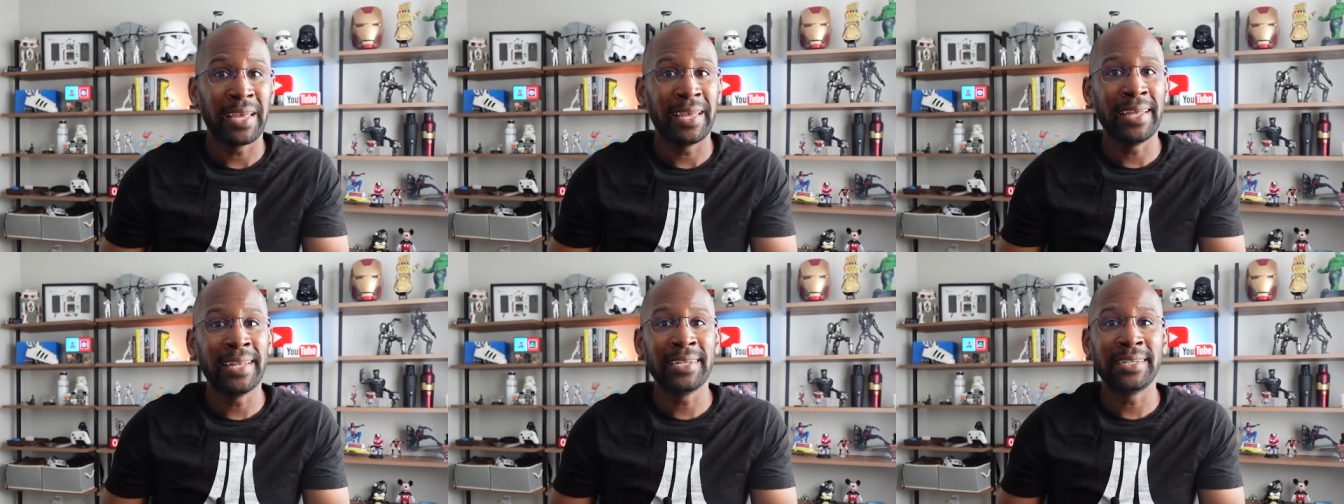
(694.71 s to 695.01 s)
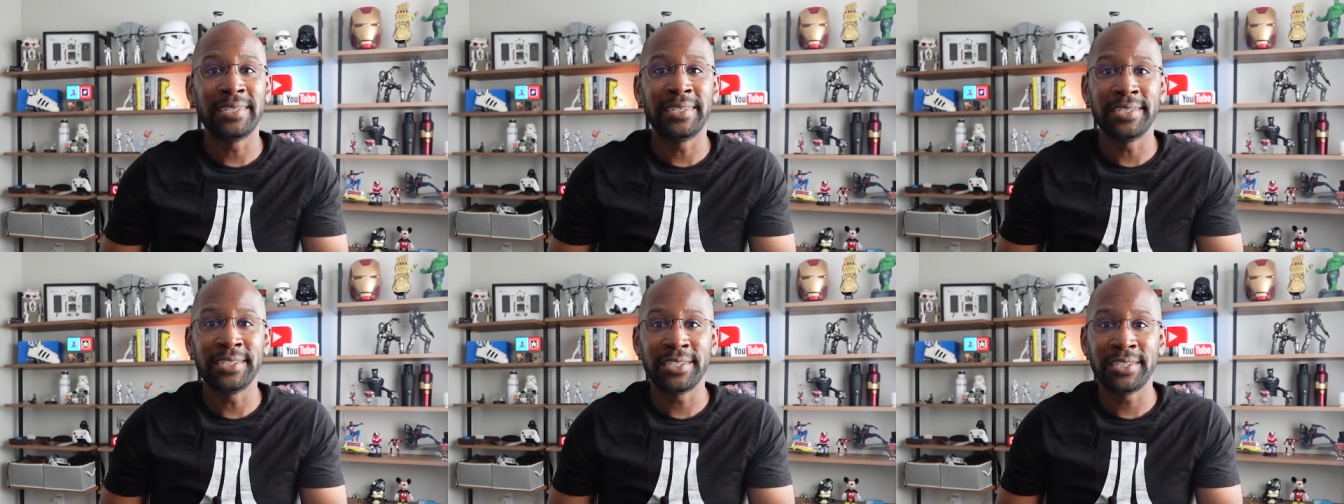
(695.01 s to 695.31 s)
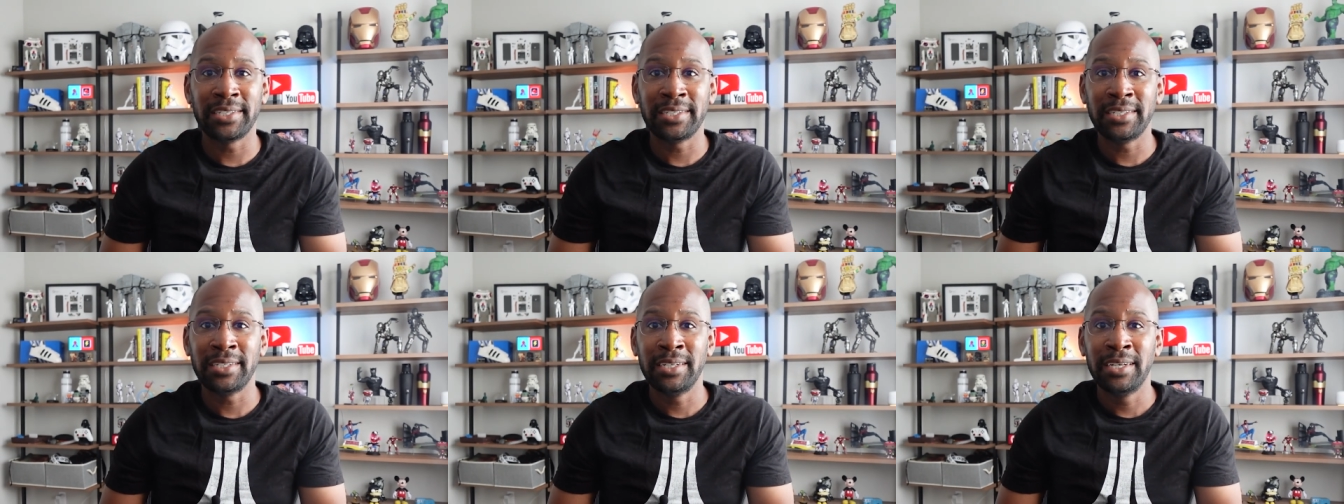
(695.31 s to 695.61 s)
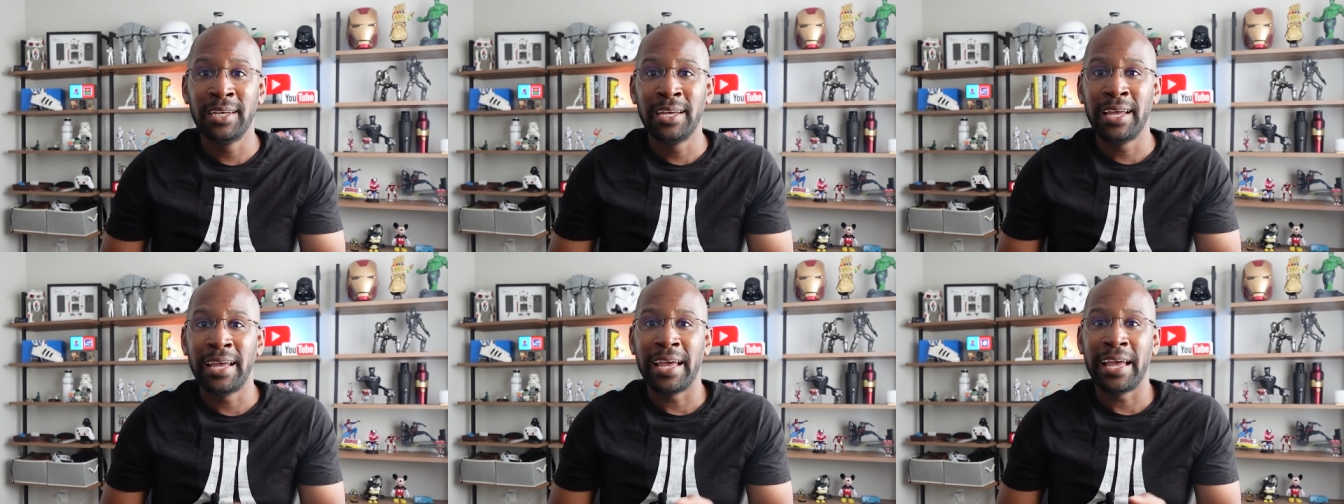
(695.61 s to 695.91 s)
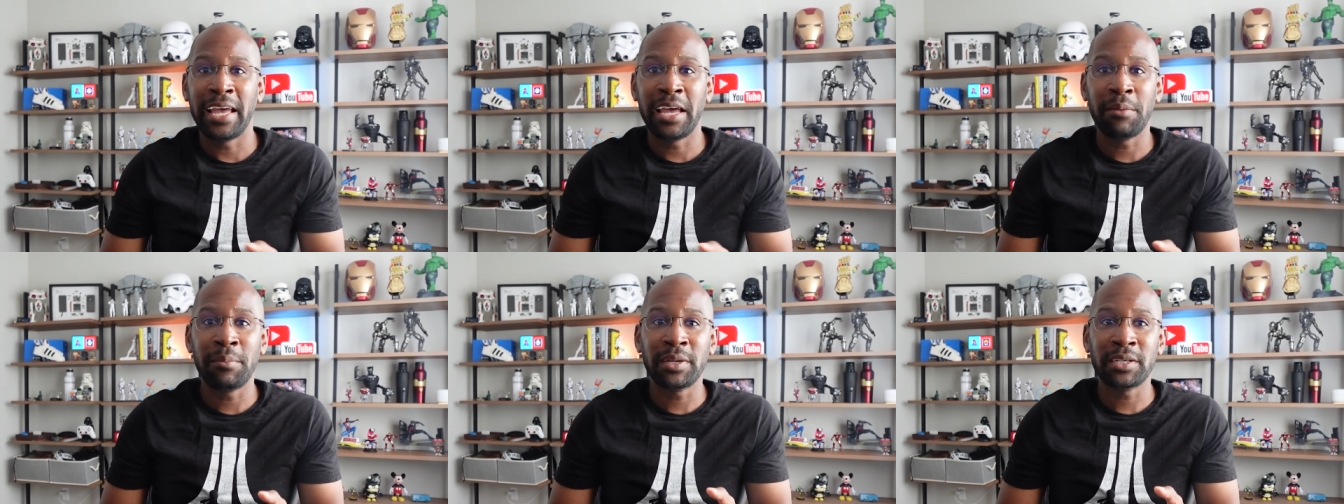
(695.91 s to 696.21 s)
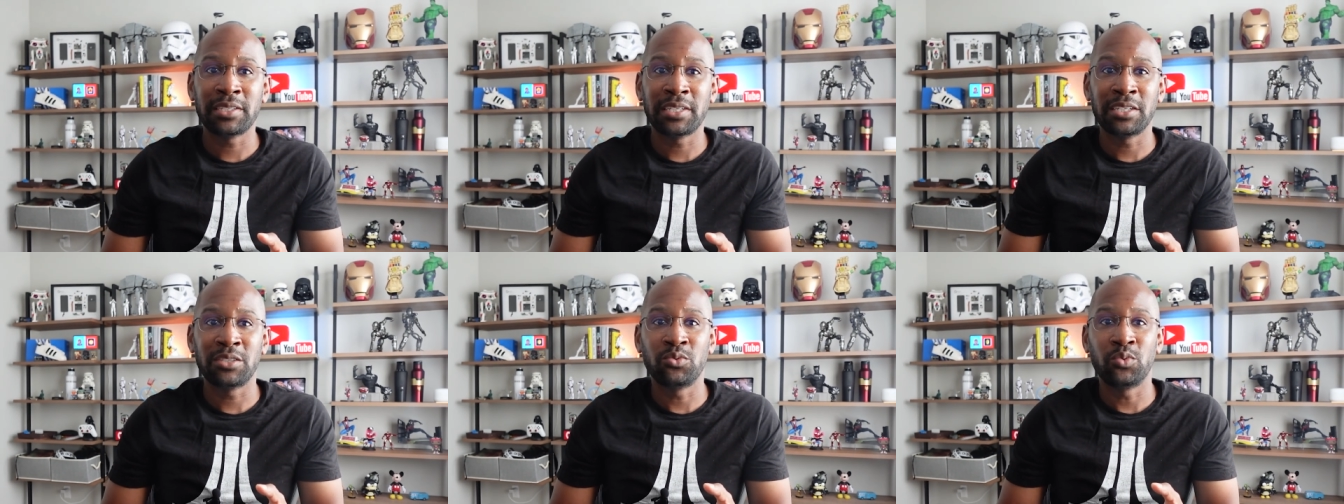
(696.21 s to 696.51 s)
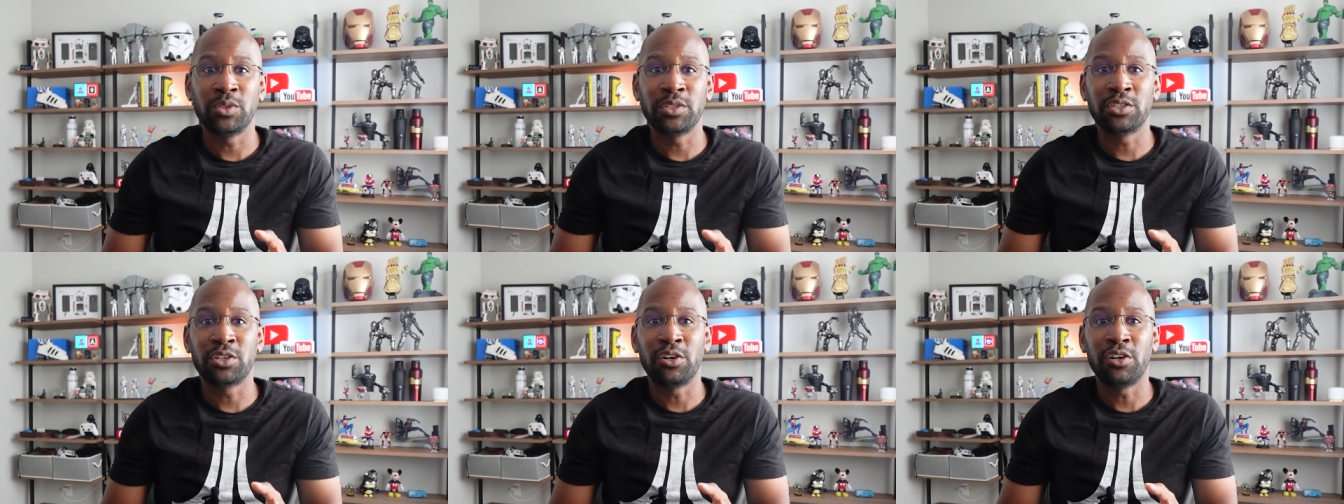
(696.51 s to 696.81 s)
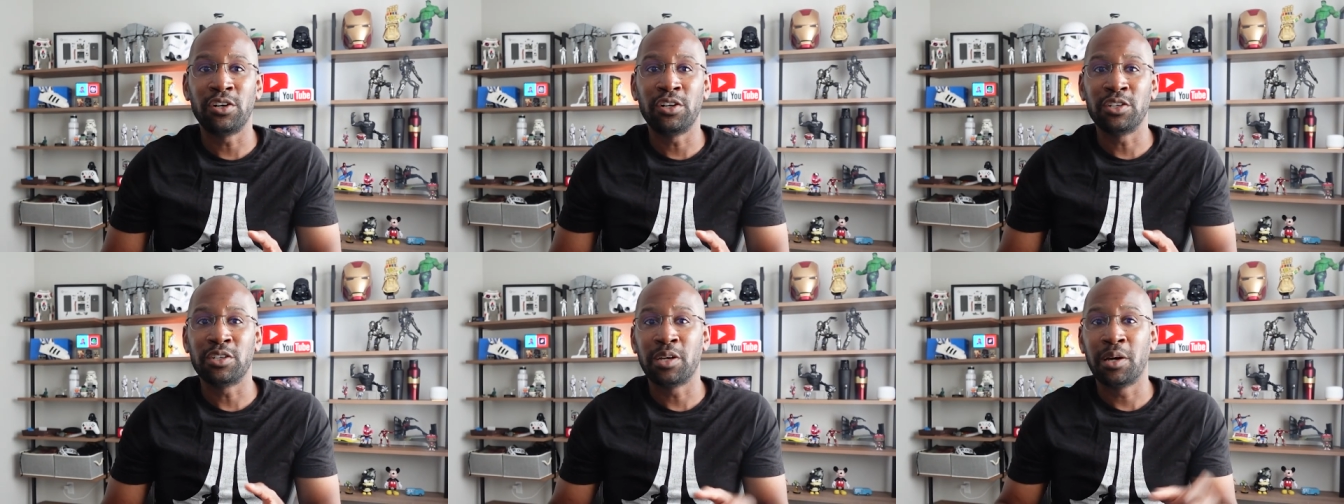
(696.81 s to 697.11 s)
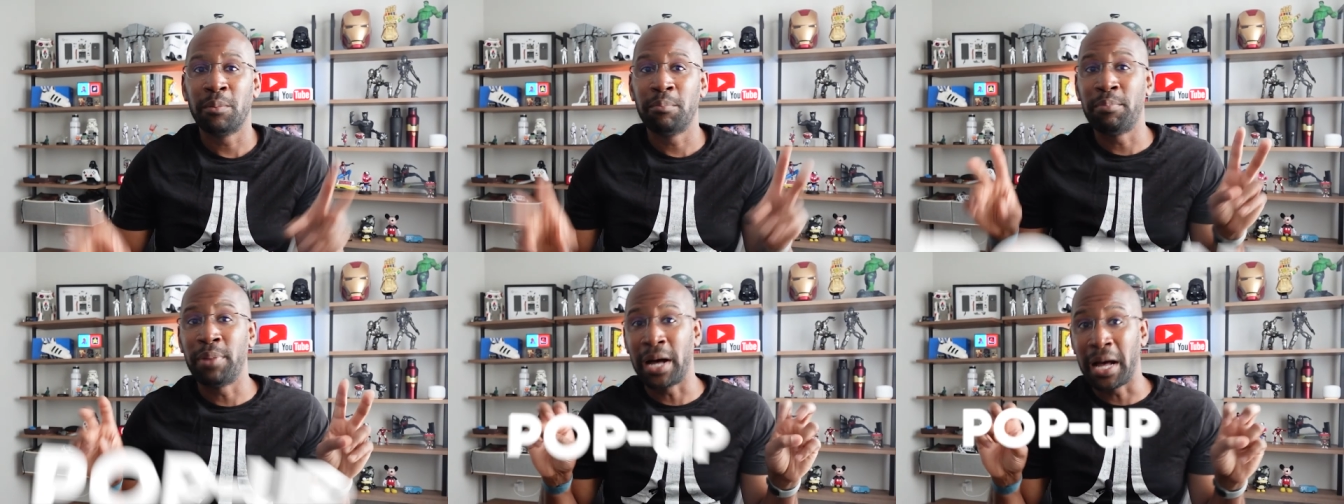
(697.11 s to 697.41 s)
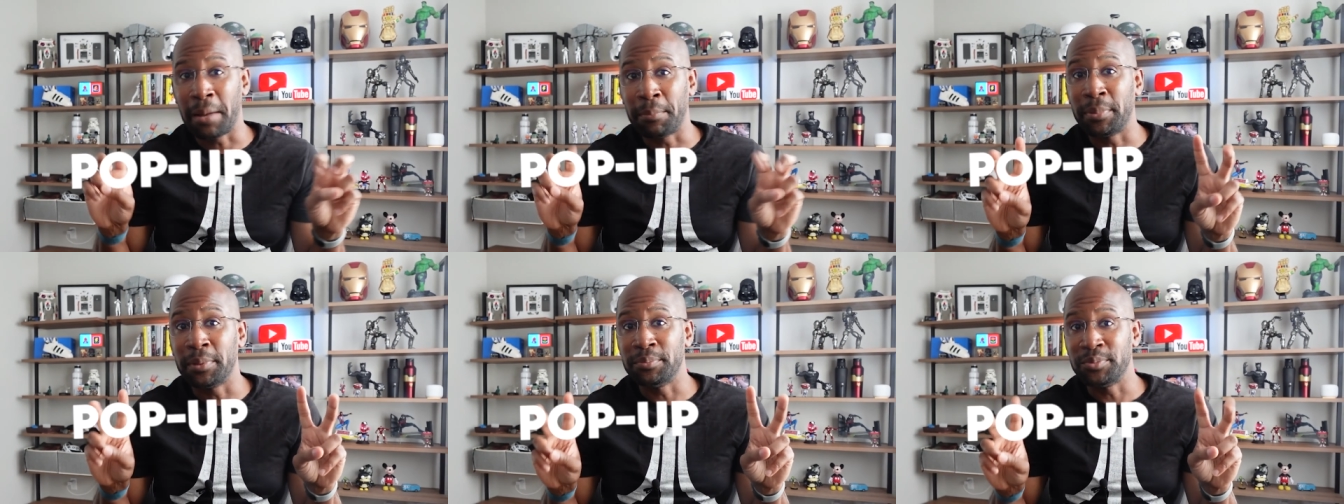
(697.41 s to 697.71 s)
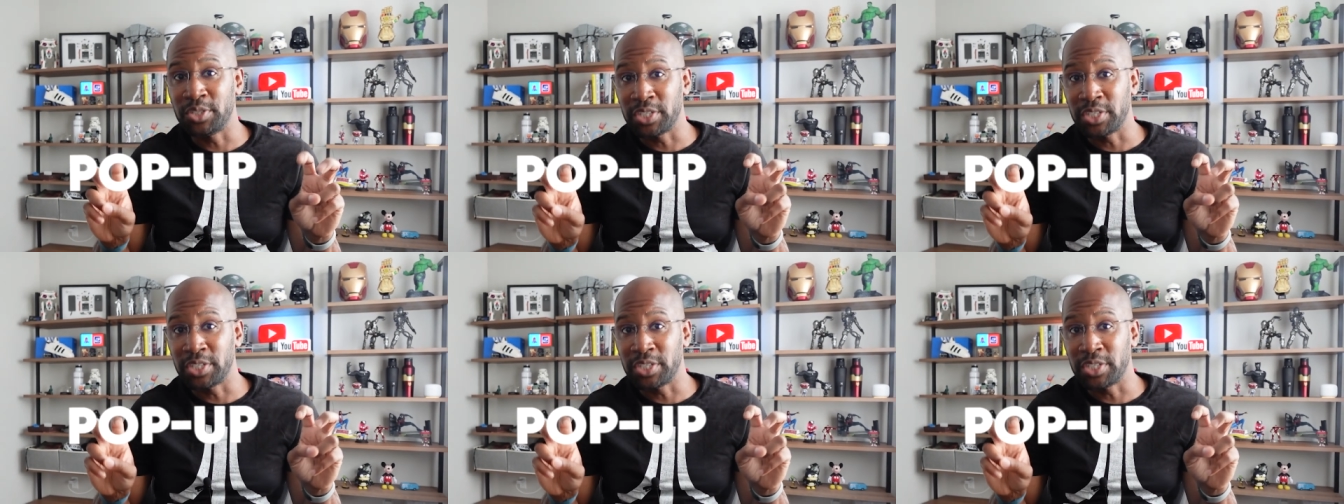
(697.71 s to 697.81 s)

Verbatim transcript: In addition, Amex has what's called pop-up